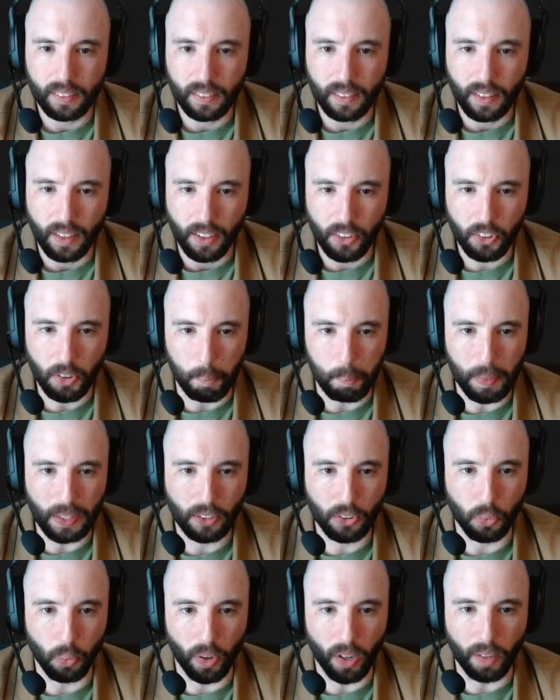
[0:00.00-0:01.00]
This is a
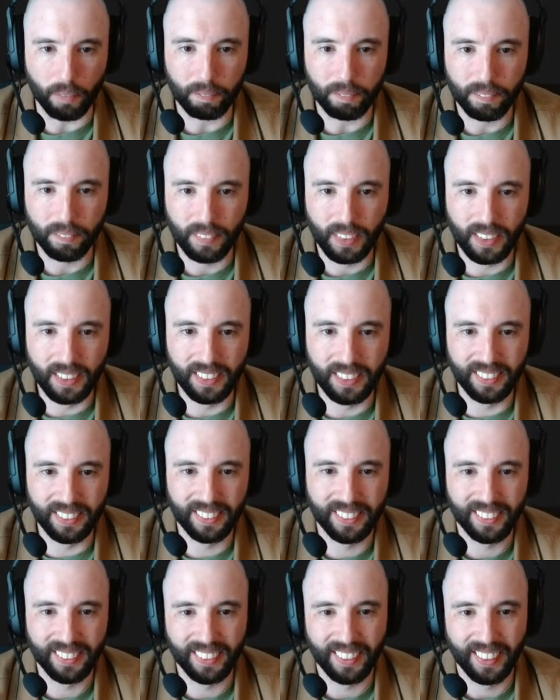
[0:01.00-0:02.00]
big swamp.
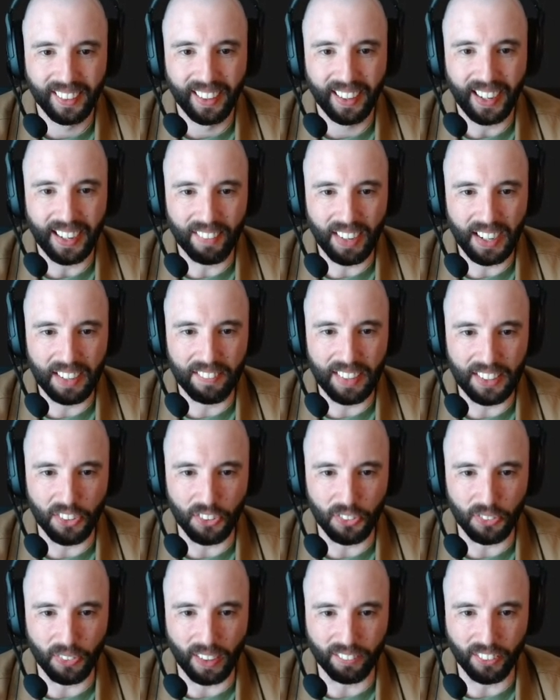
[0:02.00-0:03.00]
I might have made the
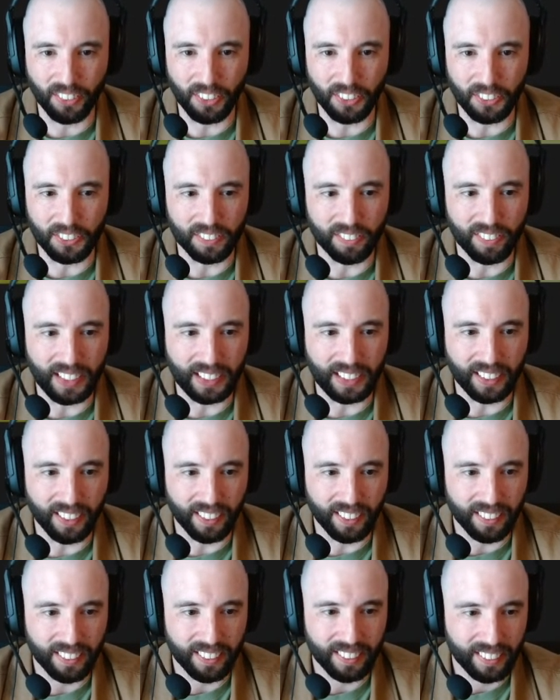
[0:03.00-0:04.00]
swamp a little too big,
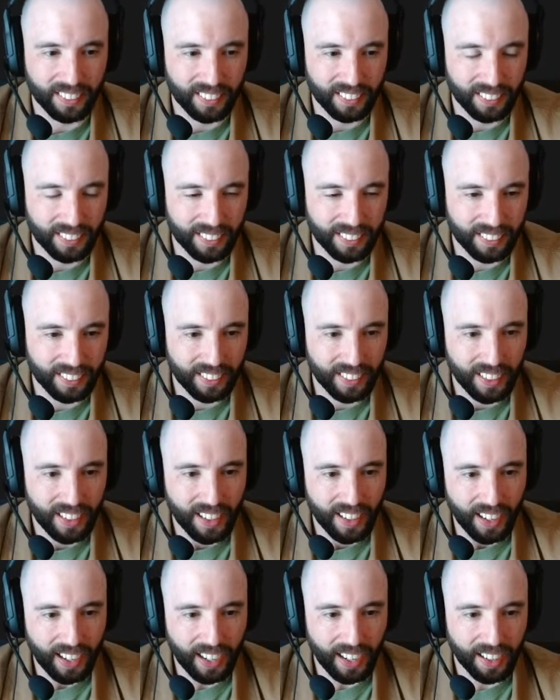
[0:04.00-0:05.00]
y'all.
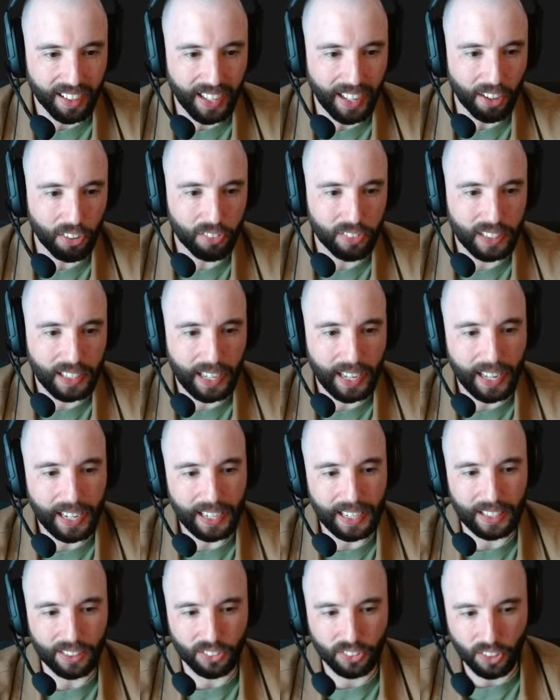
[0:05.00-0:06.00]
LVA,
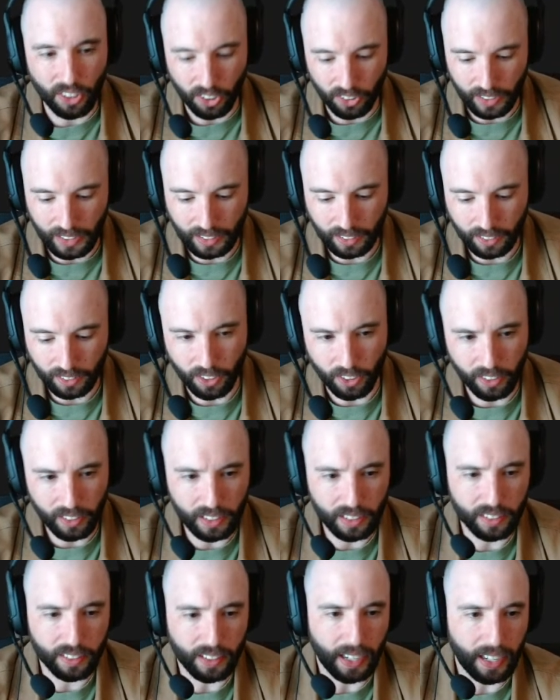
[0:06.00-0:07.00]
it's called
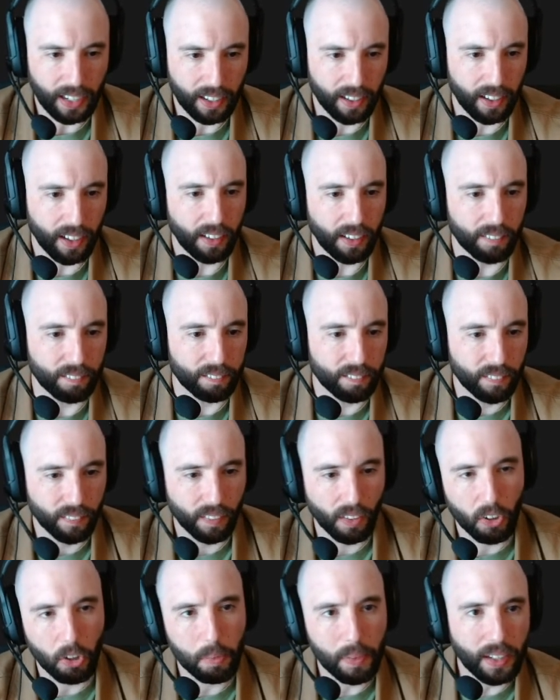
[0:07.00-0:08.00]
inkcarnate.com.
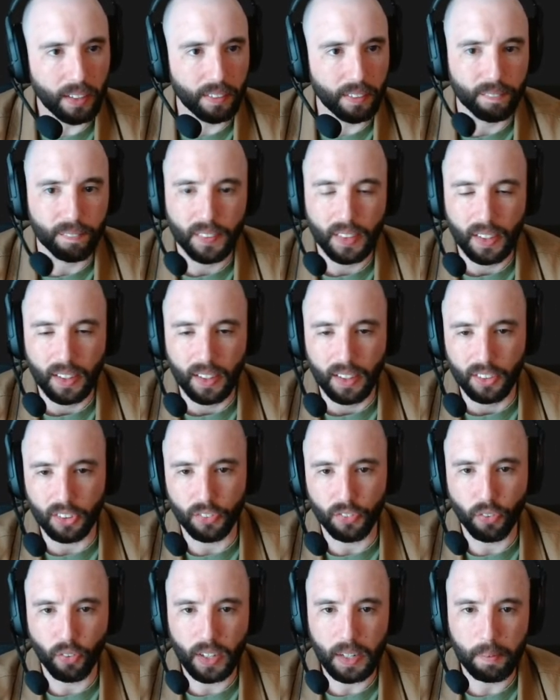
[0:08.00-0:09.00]
Welcome in. It's a
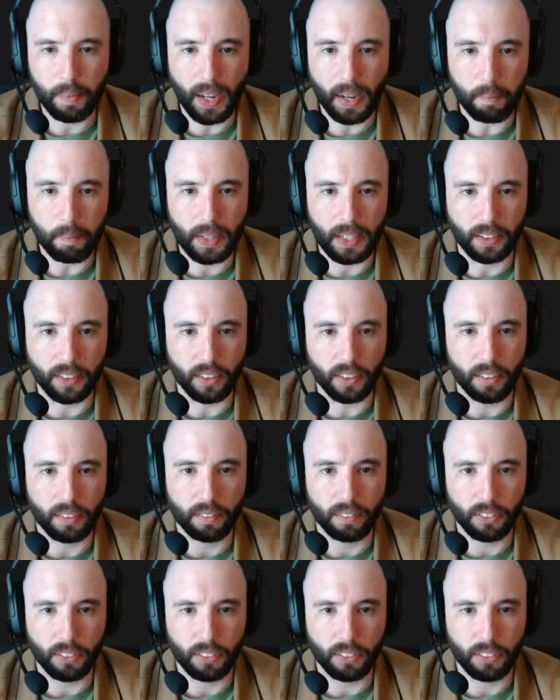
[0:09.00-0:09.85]
free map maker.